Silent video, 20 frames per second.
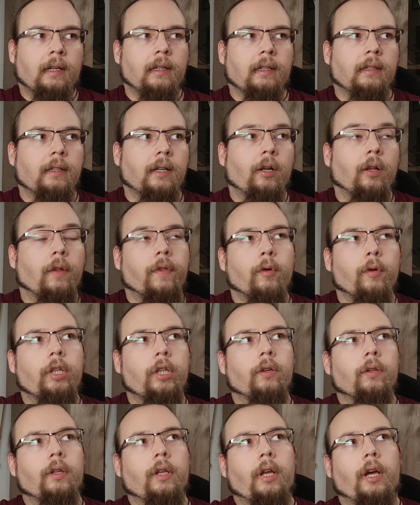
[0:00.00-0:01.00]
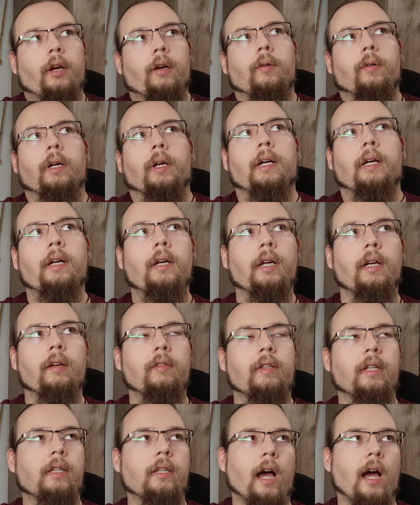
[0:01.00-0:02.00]
Although we don't know
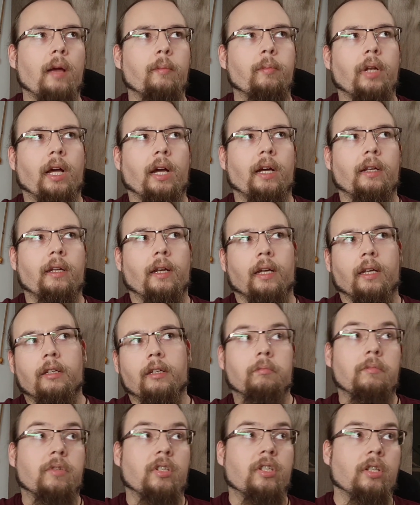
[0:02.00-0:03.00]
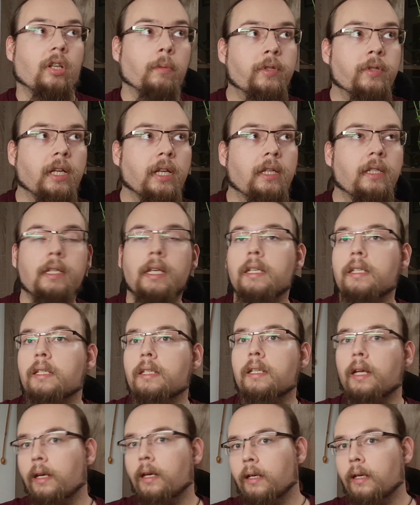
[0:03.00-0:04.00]
if the timeline, like, stops
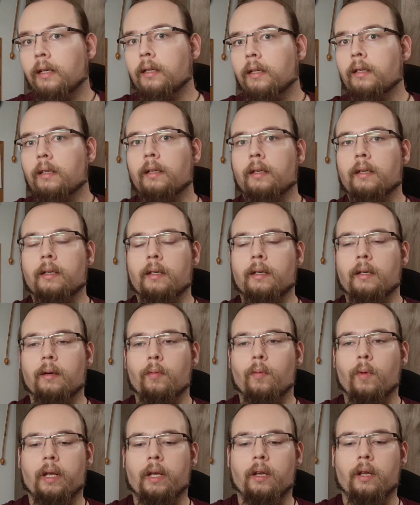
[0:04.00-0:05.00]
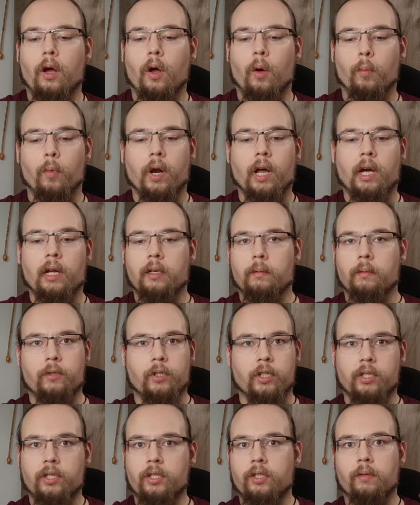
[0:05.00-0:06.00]
existing when Homura
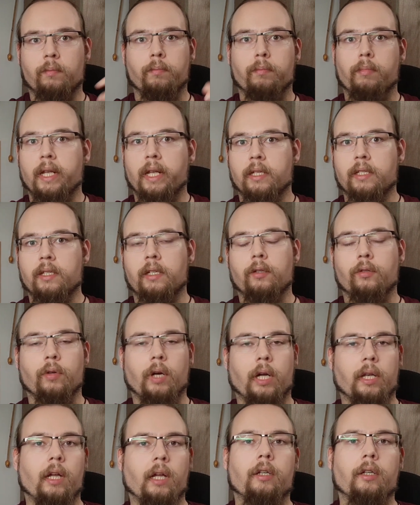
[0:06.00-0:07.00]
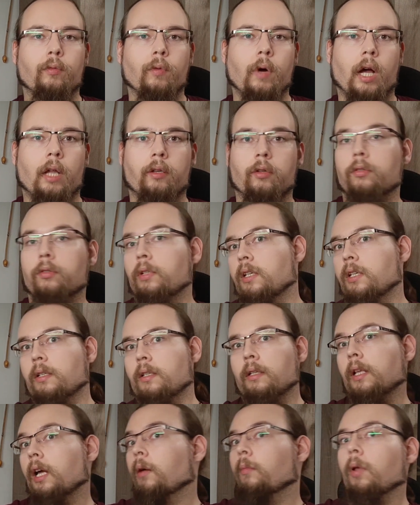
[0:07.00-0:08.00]
just blinks into another one, or does
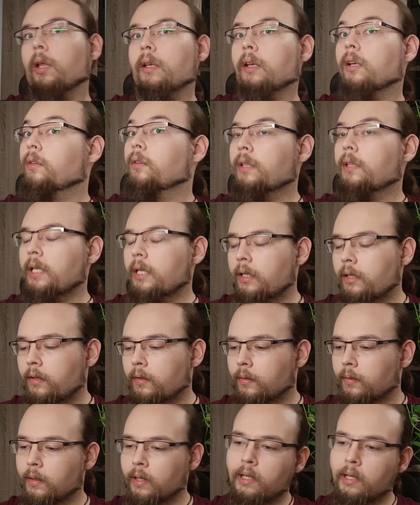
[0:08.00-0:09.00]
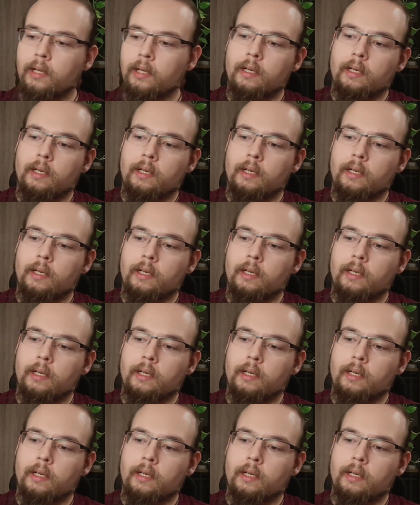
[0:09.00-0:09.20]
the timeline continue.